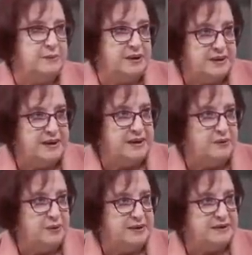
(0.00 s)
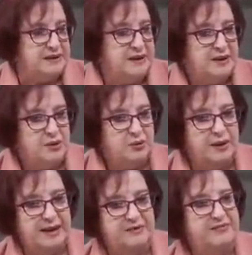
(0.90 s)
about the little ones who are
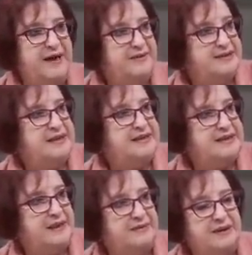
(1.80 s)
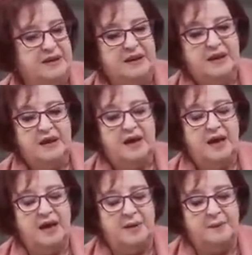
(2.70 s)
like 5, 6, 7.
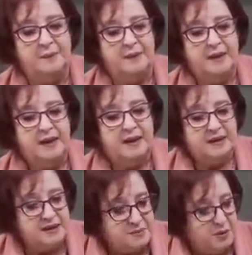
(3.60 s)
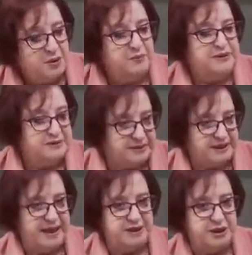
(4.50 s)
The smaller ones will
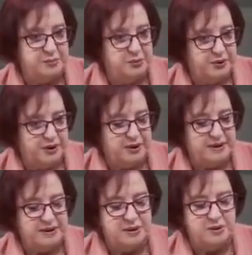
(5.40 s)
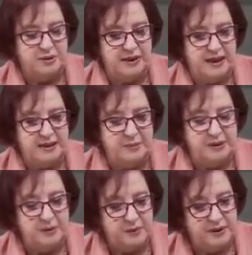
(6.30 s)
catch up, who are not in school yet,
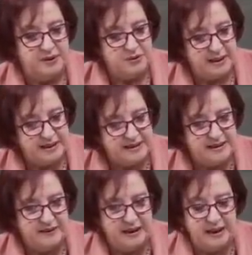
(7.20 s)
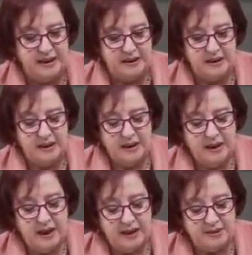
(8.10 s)
but the ones who are like 7, 8.
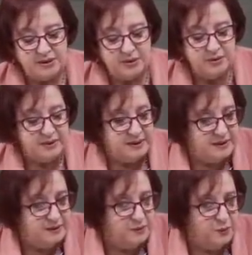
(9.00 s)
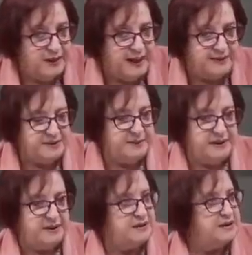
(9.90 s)
And so we have to be
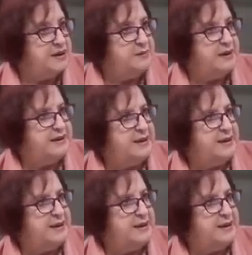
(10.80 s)
concerned about